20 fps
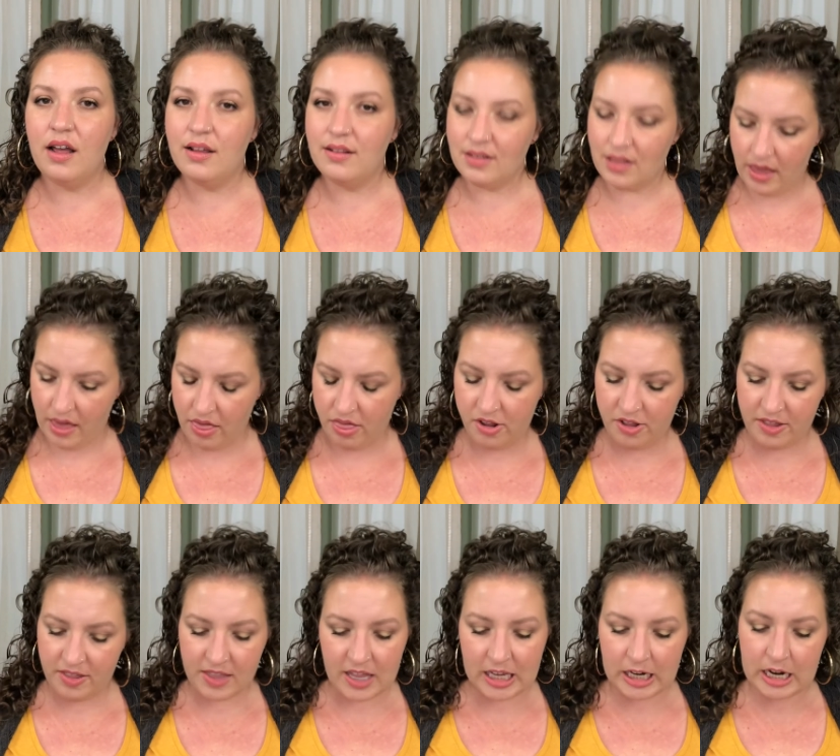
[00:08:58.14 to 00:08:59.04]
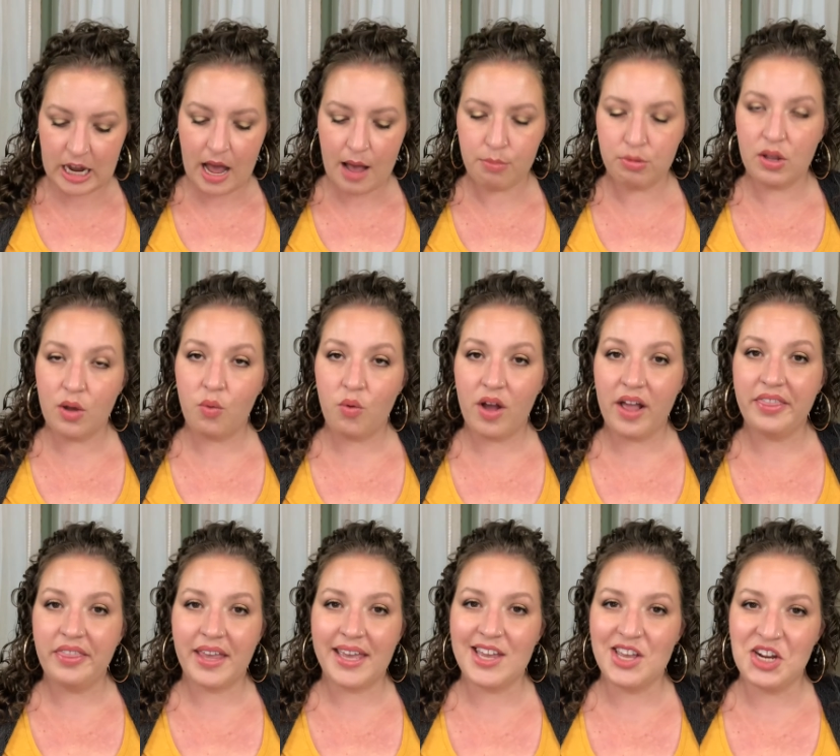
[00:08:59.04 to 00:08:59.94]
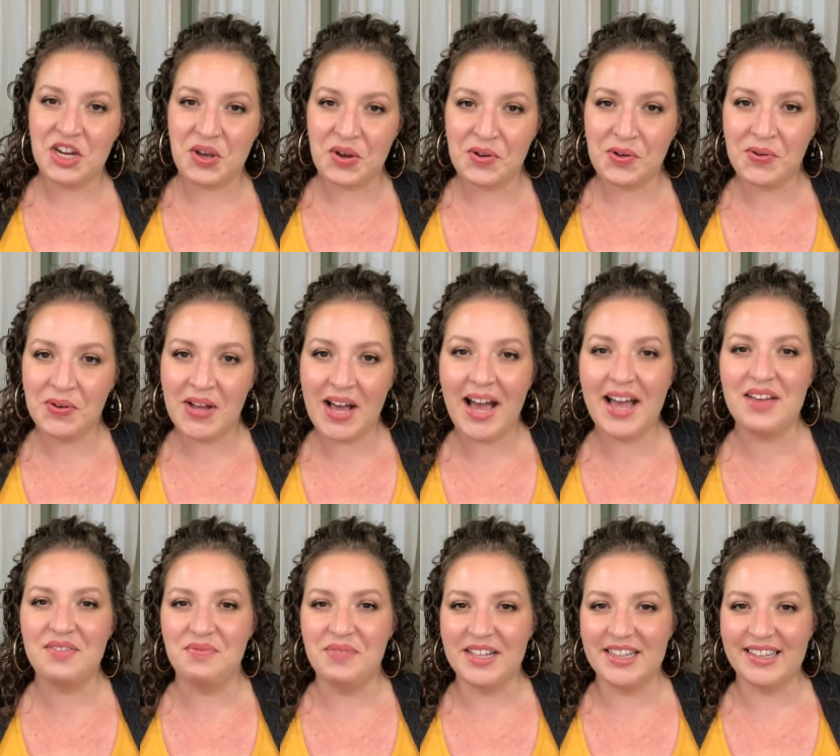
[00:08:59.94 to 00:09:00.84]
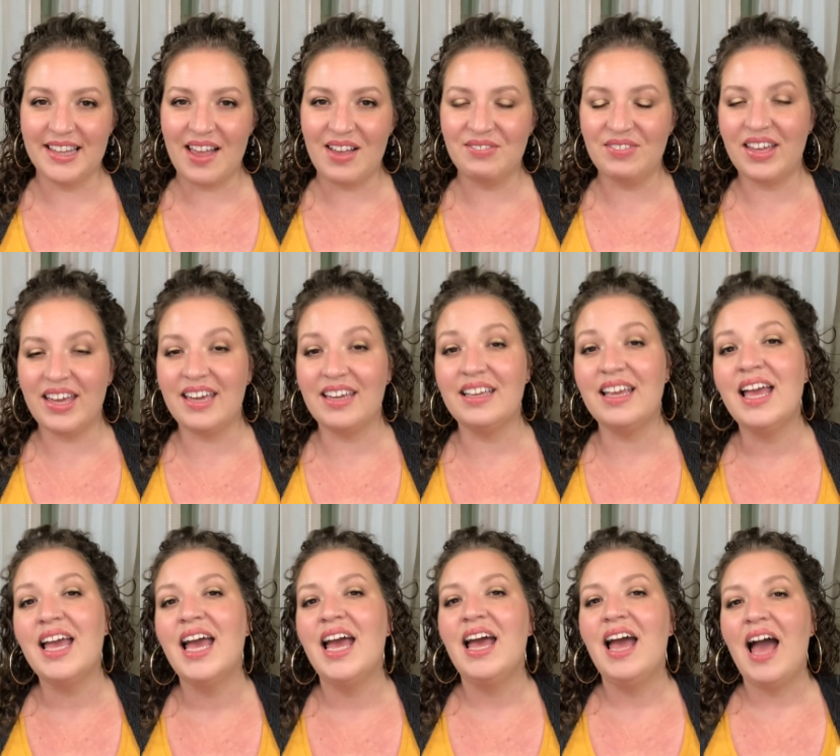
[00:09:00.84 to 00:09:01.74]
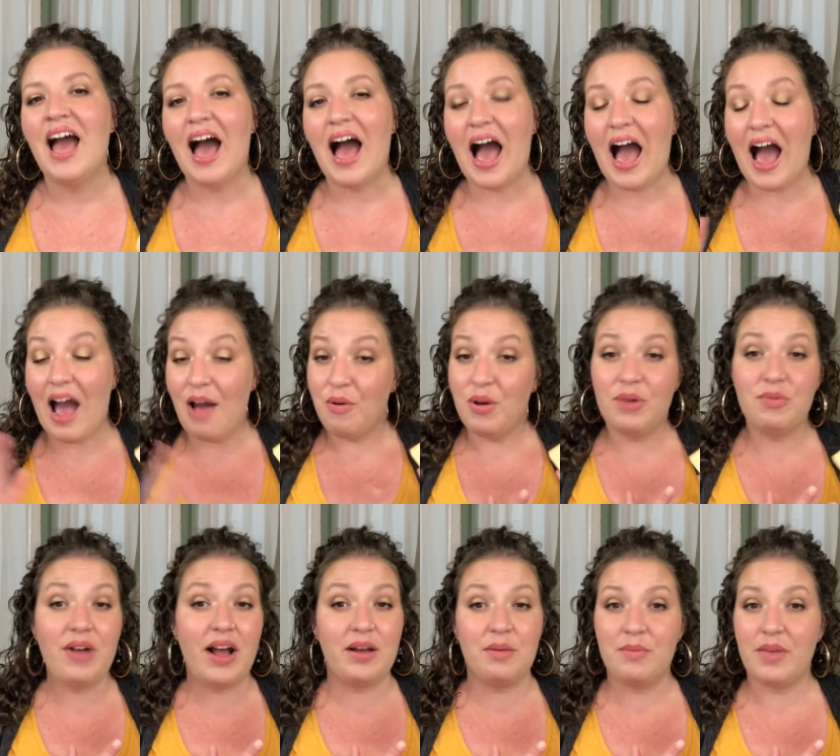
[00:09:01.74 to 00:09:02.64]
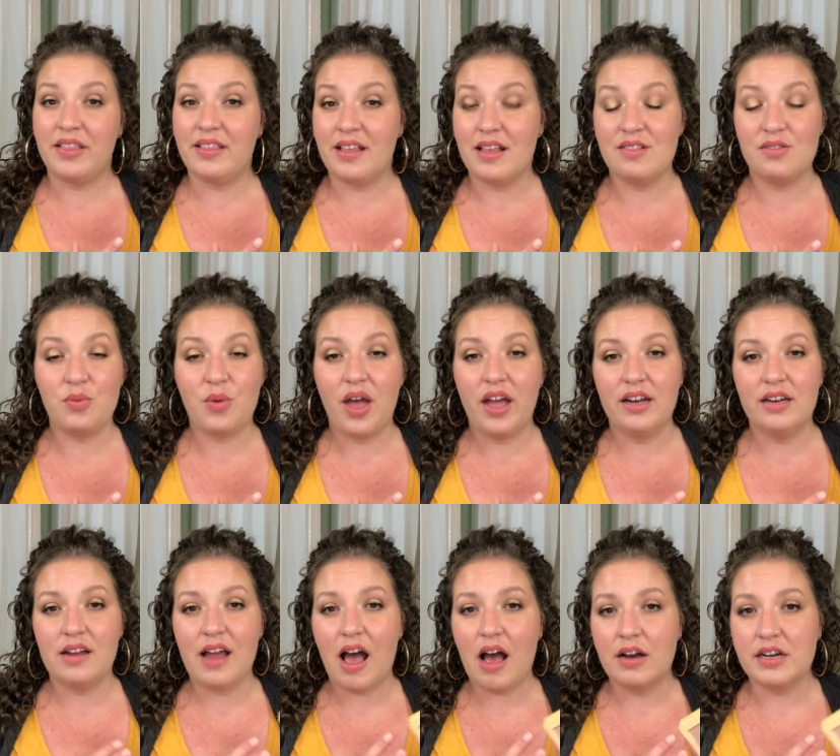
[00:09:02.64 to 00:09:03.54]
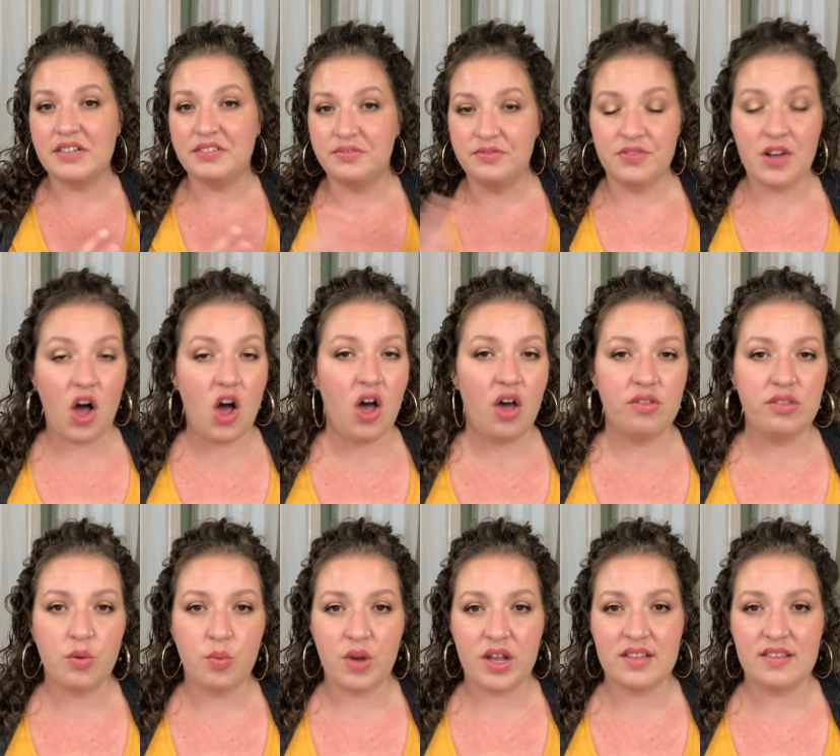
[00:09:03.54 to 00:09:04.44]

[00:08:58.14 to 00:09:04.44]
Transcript: other than the Nabla one that you know I've been loving, I would recommend this one of all the ones